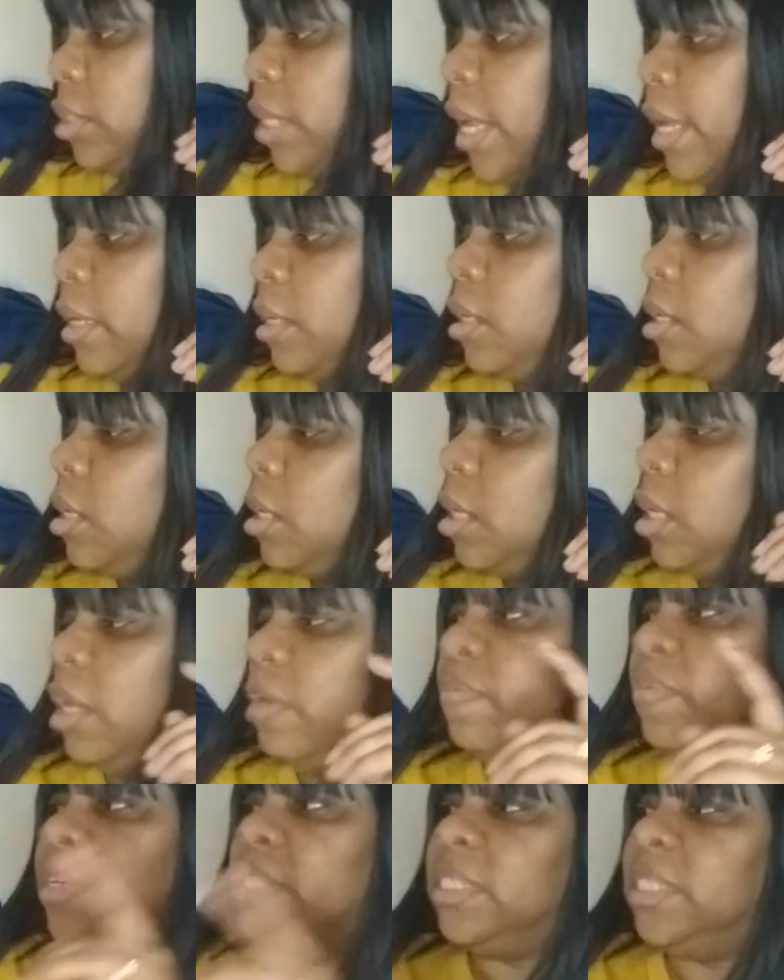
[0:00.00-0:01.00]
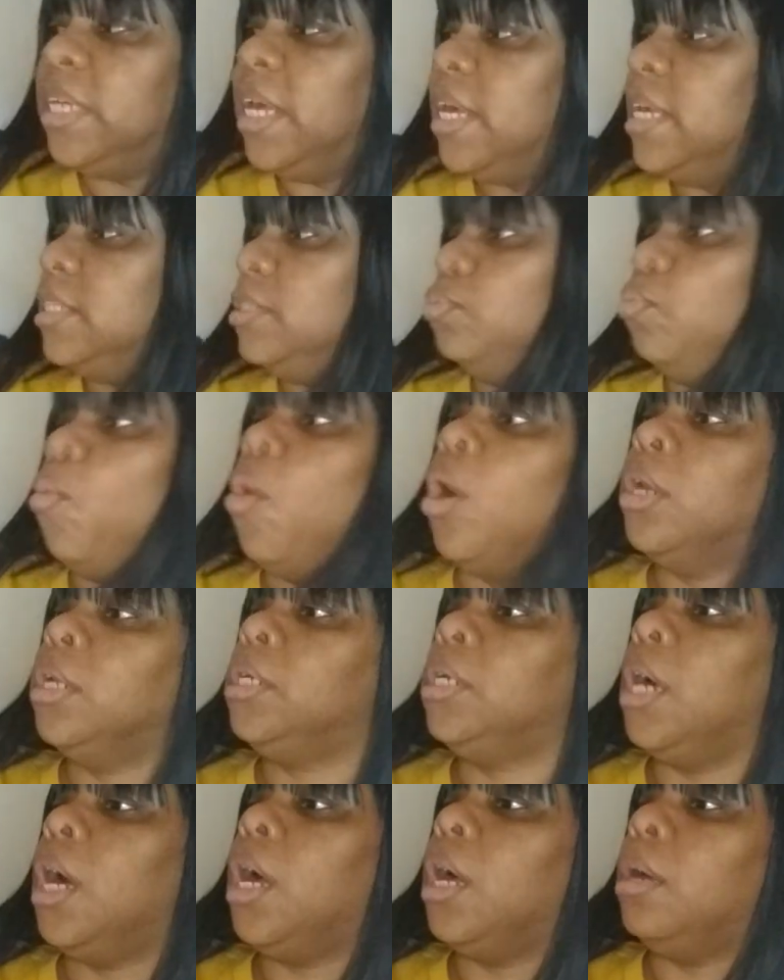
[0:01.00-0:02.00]
Like if it says one
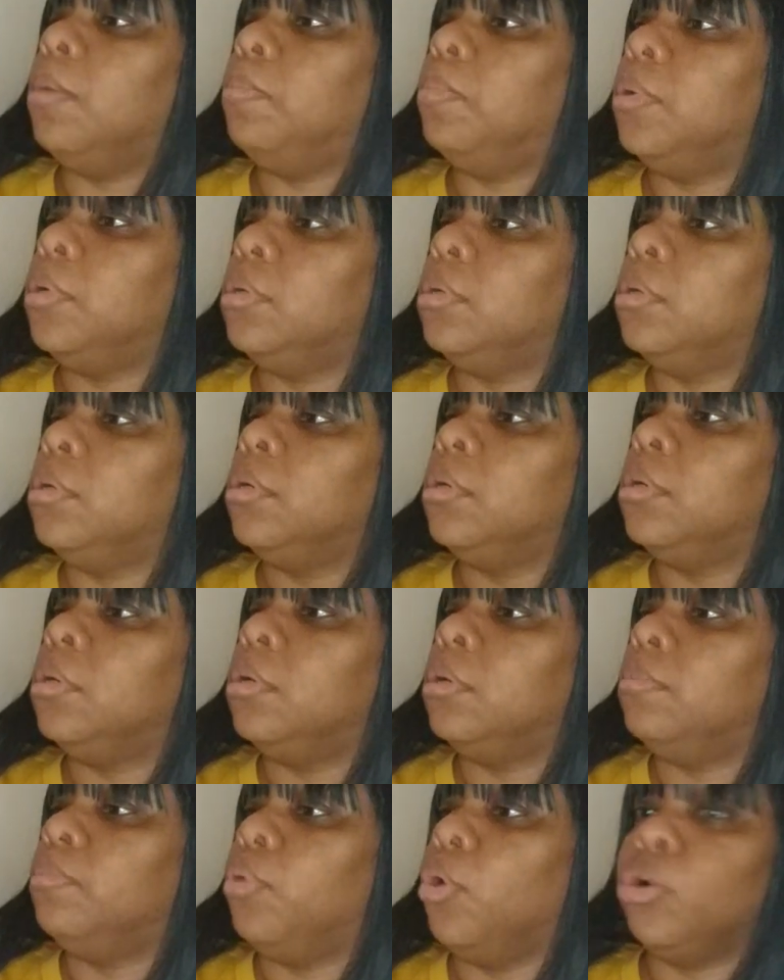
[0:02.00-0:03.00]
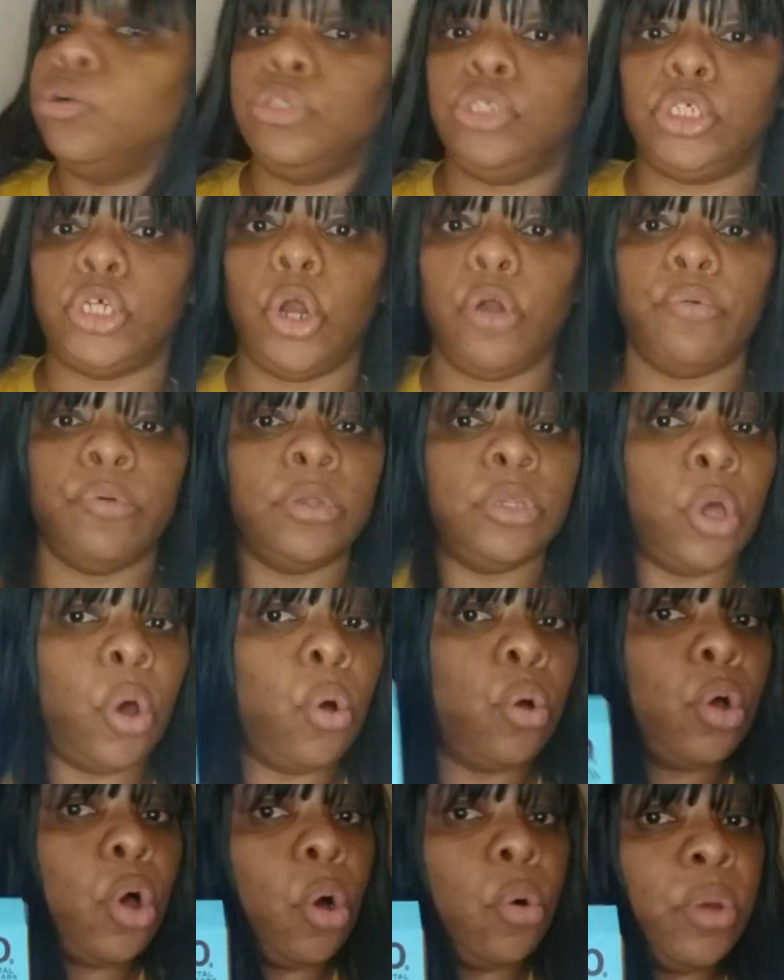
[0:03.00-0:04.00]
cup per serving,
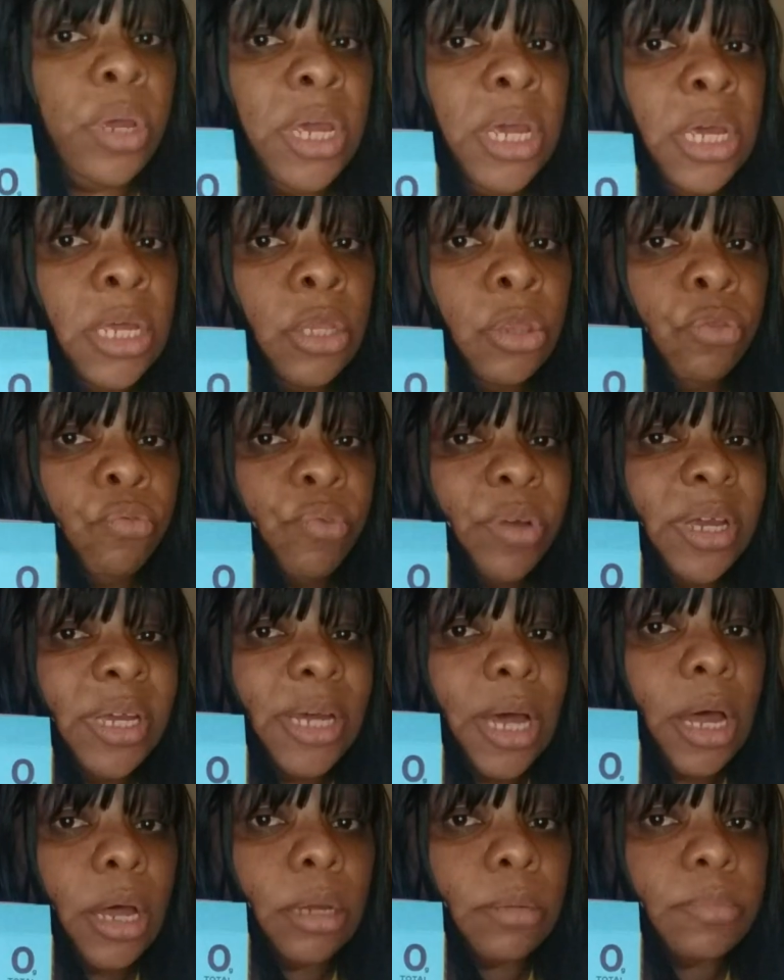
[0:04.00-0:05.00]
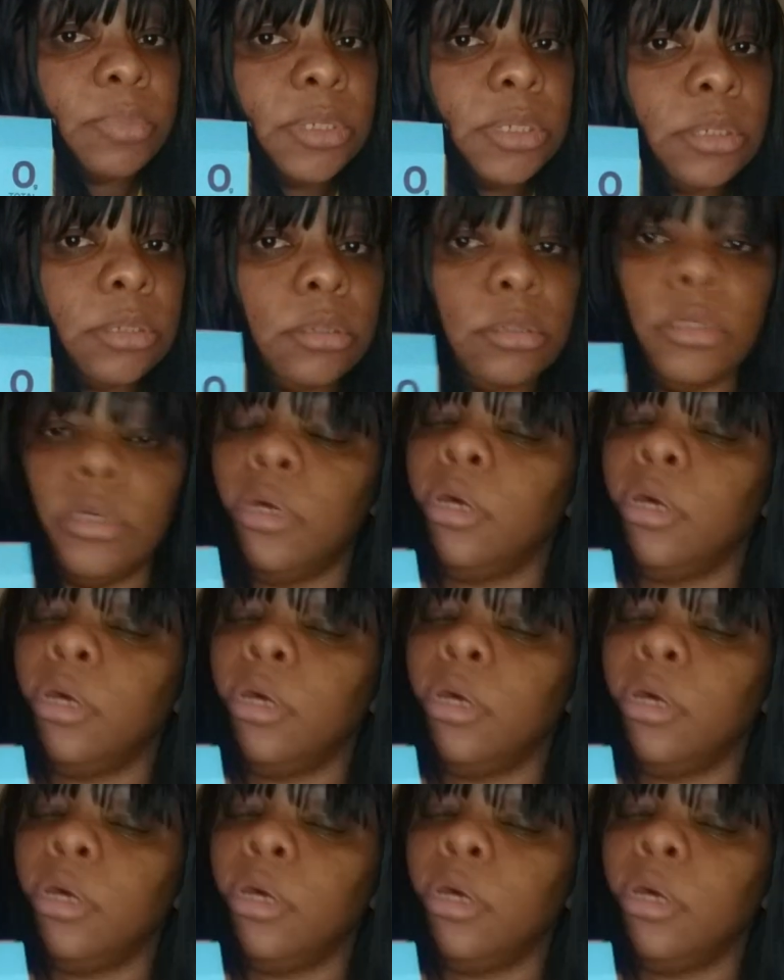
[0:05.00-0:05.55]
don't go eating three cups.